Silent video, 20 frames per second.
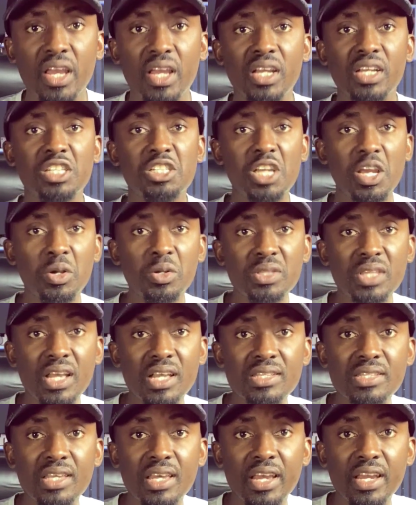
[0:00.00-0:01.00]
Shareholders
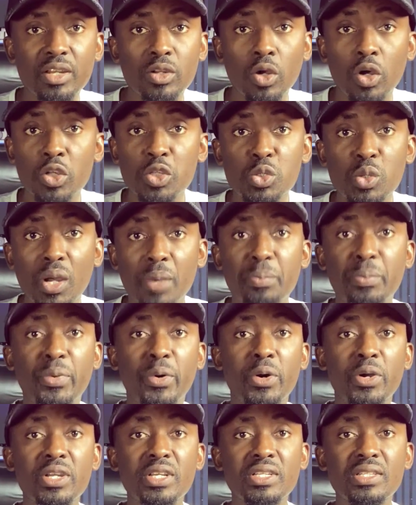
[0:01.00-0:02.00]
can also
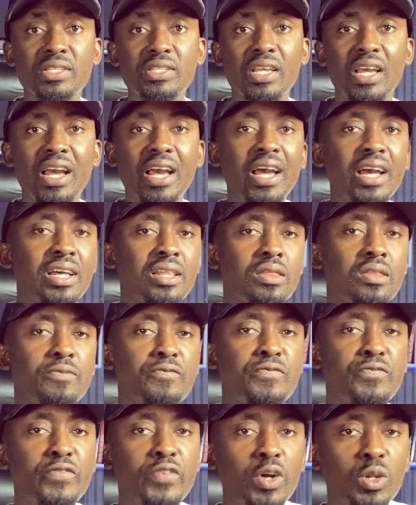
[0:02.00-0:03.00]
appoint and,
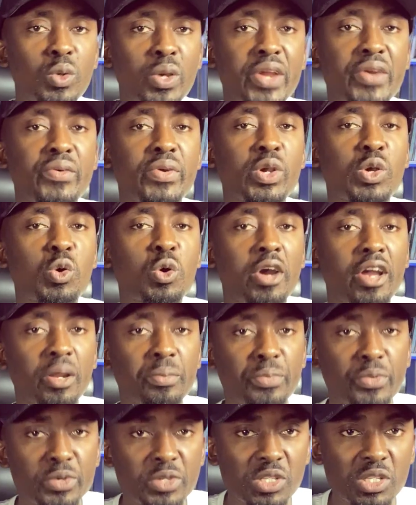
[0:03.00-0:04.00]
following required
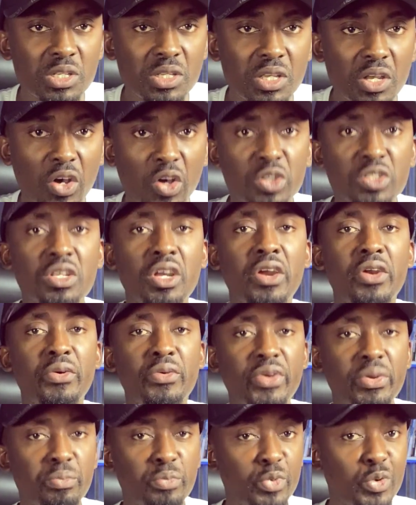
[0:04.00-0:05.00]
procedures,
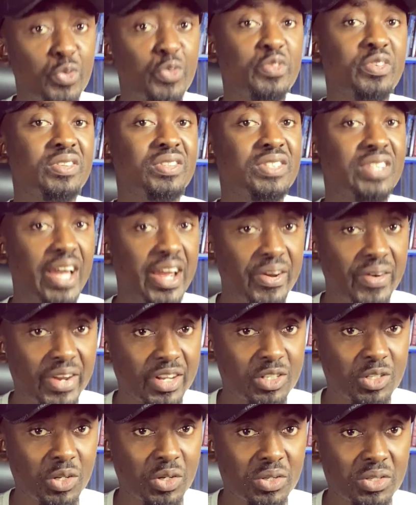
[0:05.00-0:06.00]
remove
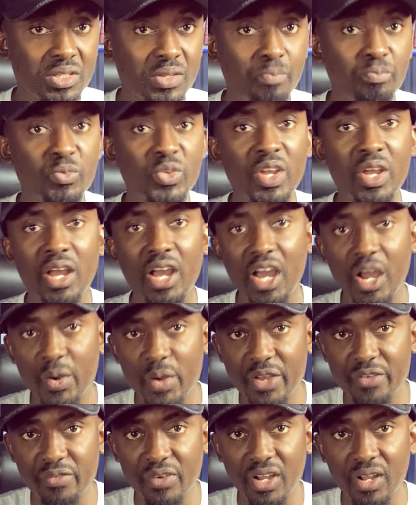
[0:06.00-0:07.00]
directors.
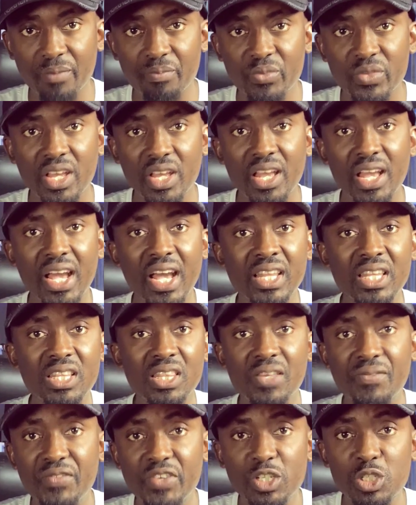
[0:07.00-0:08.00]
However, an
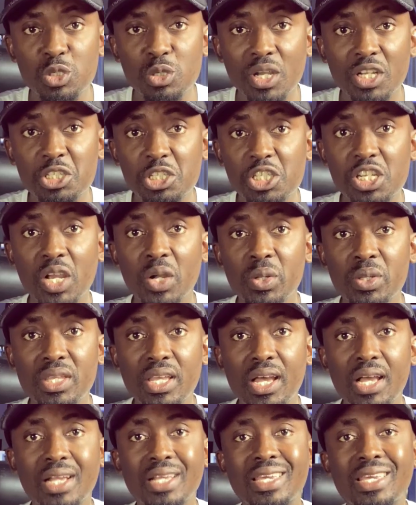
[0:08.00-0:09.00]
individual
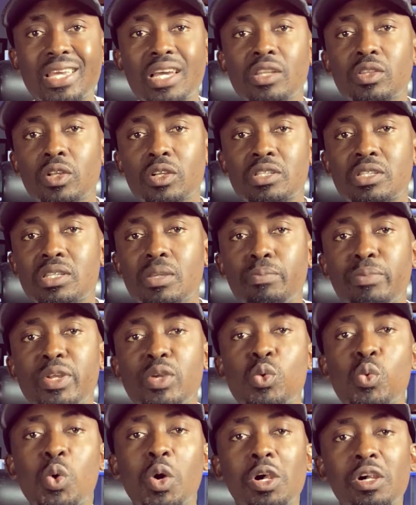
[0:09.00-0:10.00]
shareholder cannot simply
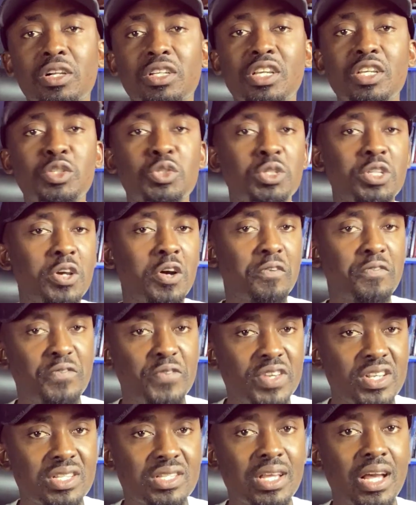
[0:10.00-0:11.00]
walk into the
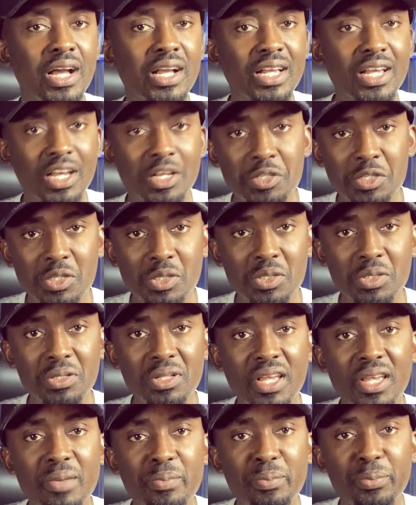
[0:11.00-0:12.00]
office and cancel
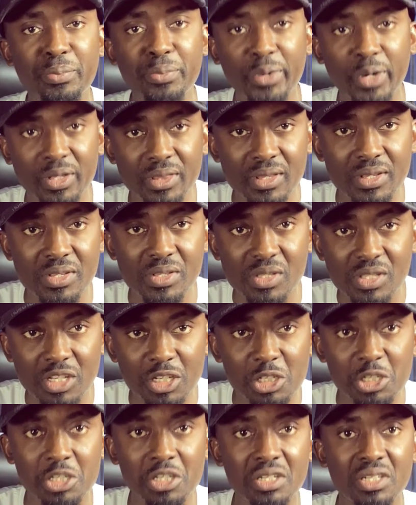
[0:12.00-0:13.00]
a board
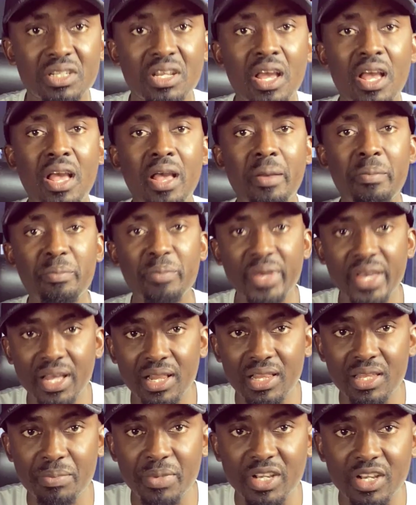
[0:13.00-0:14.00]
decision
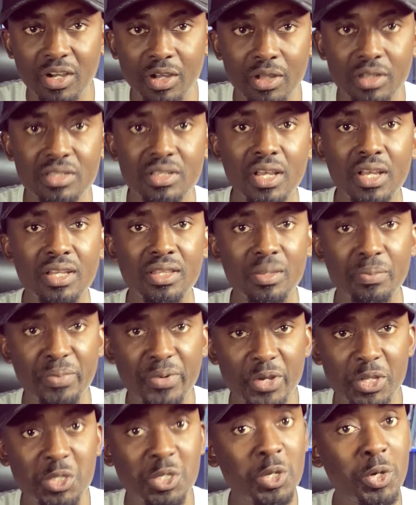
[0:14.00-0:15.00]
merely because the
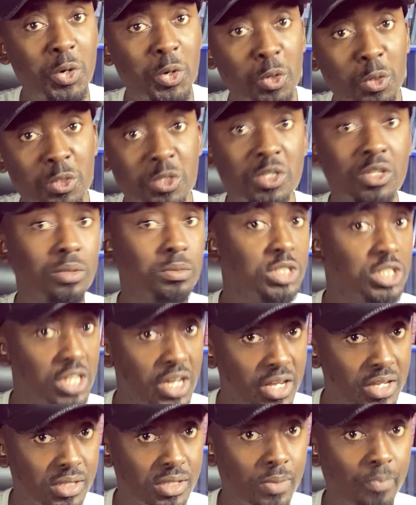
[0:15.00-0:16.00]
person owns some
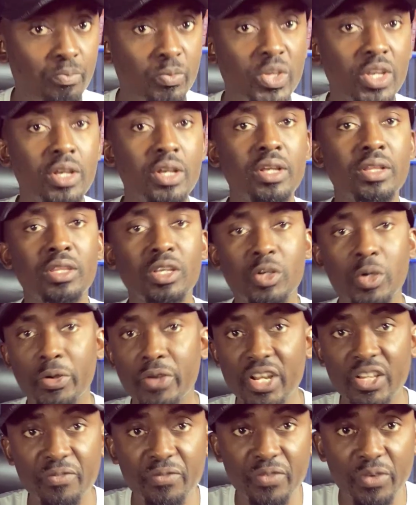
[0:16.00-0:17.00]
shares. The
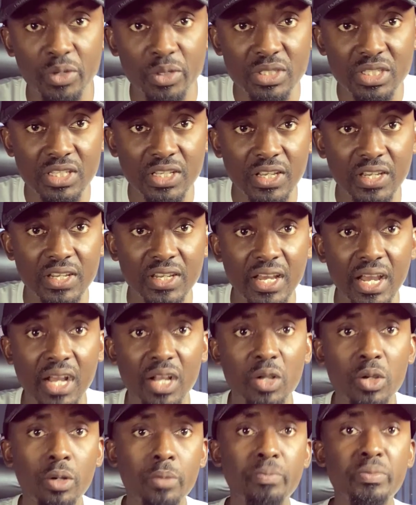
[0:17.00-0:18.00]
correct voting and
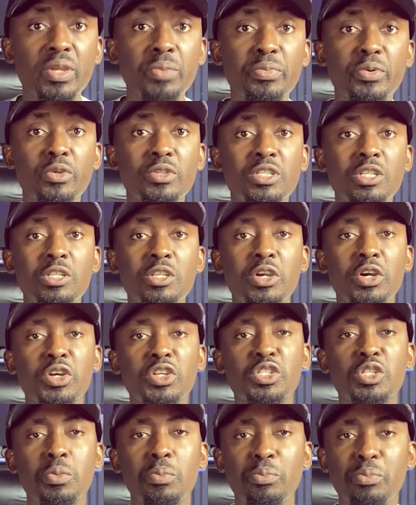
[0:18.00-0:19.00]
company
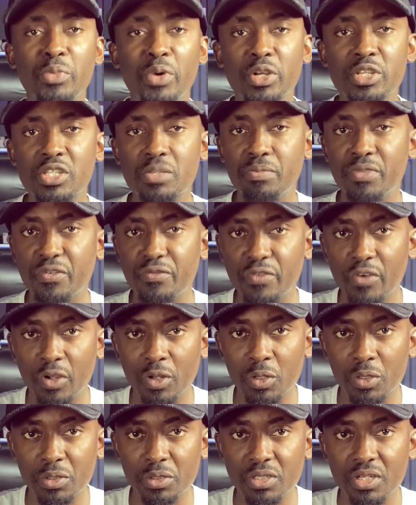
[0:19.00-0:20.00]
procedures must be
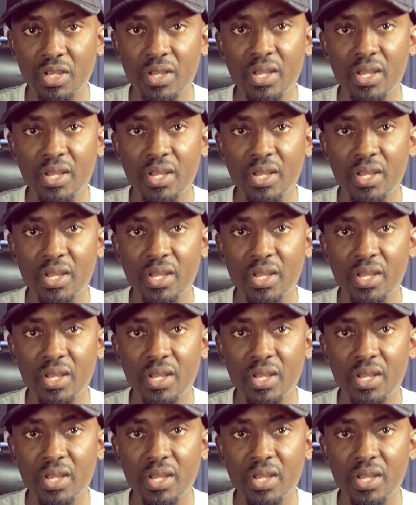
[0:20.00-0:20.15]
followed.